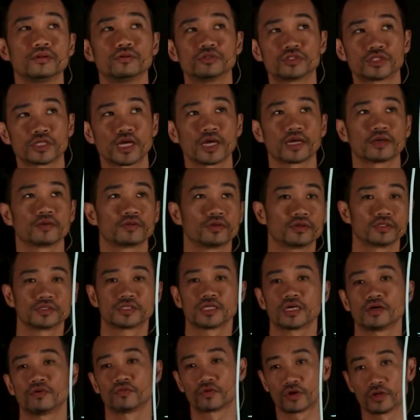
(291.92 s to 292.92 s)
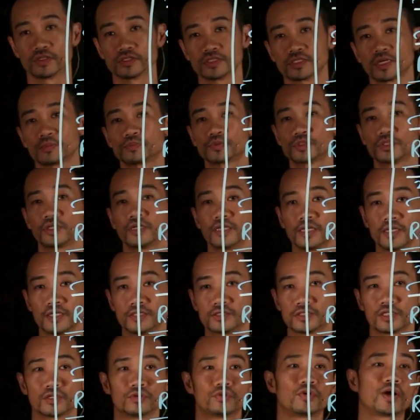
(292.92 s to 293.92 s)
And you check yourself, conceptually,
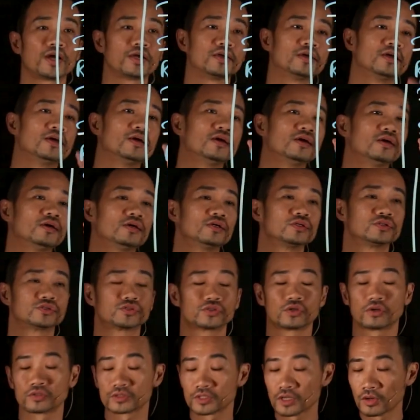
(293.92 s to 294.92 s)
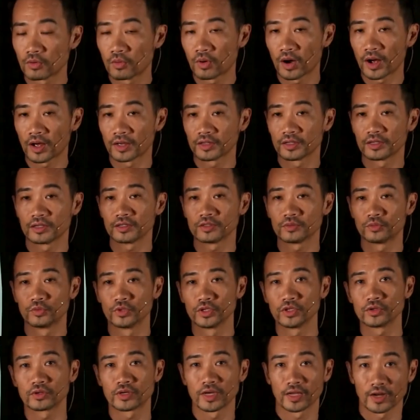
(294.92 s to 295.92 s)
is it right? Shorter wire,
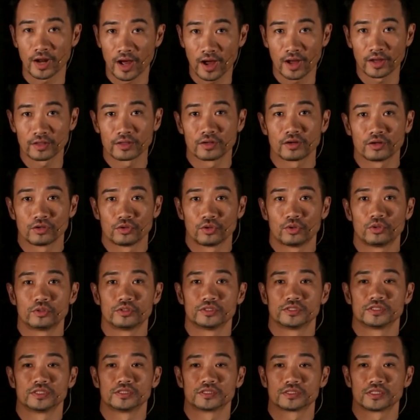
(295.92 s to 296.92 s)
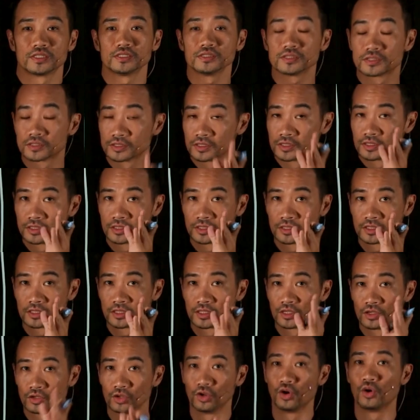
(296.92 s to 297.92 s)
will you get higher or lower resistance?
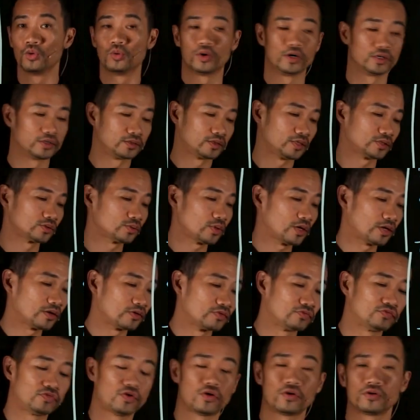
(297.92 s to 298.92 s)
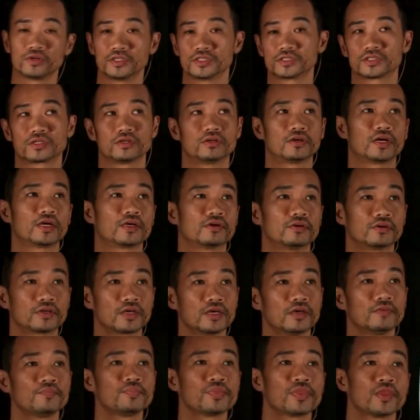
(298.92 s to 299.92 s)
lower. That's why 4 is correct,
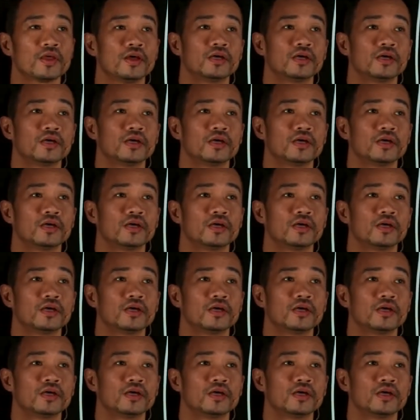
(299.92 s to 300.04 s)
okay?